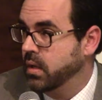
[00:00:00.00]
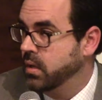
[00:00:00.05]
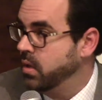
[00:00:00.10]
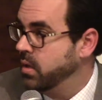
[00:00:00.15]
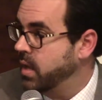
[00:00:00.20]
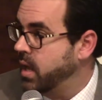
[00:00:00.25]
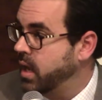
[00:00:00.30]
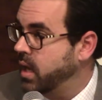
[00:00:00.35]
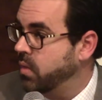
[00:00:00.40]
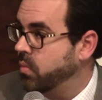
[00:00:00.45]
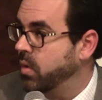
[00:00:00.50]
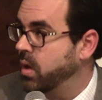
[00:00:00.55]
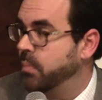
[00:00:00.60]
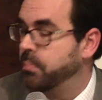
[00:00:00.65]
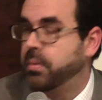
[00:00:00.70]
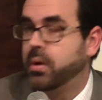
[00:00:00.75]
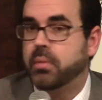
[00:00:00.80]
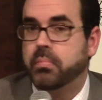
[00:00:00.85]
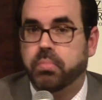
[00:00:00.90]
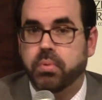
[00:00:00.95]
You're not going to want
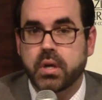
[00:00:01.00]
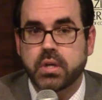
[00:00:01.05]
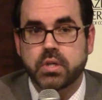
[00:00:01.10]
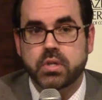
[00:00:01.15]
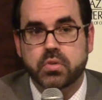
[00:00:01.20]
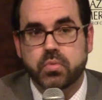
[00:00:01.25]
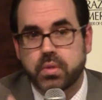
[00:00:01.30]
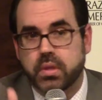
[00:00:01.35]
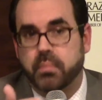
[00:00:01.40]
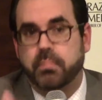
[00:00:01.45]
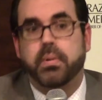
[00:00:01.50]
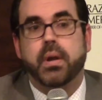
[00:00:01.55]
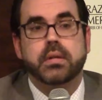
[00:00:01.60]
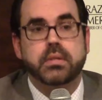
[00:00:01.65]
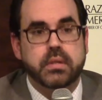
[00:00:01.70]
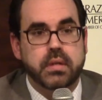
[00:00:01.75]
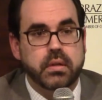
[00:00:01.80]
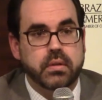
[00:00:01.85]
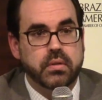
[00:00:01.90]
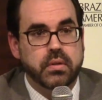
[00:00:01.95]
to burn bridges with the
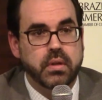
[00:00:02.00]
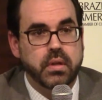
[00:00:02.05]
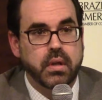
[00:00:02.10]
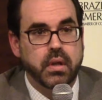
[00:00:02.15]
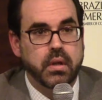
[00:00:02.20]
president,